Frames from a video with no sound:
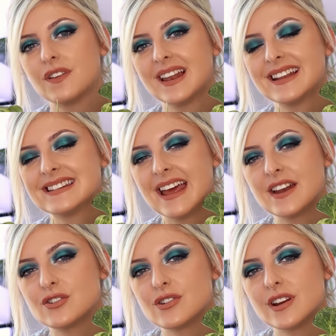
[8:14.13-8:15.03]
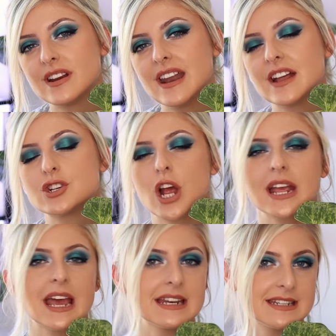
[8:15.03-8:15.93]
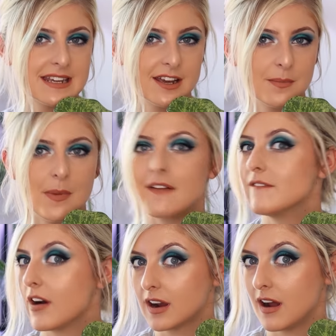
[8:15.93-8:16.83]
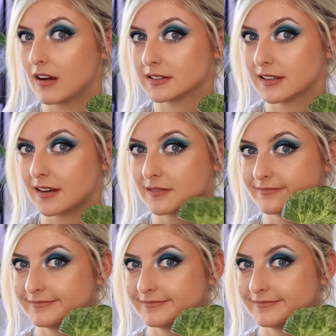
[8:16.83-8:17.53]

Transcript: Philodendron Giganteum Variegata.